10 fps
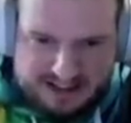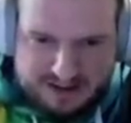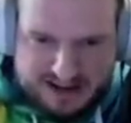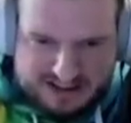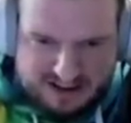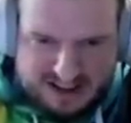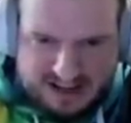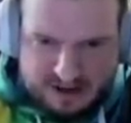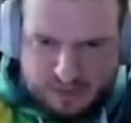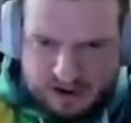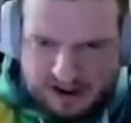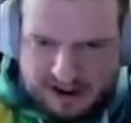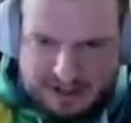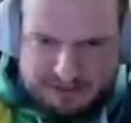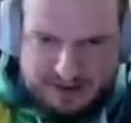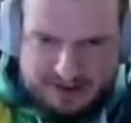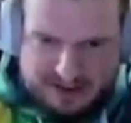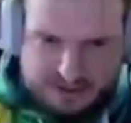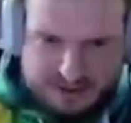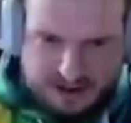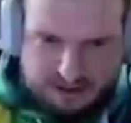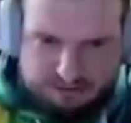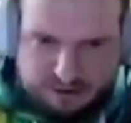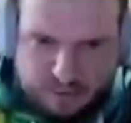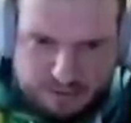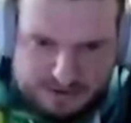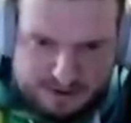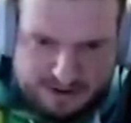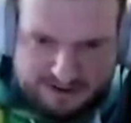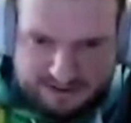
So, Edith, I'll let you explain this as we go through what I'm doing.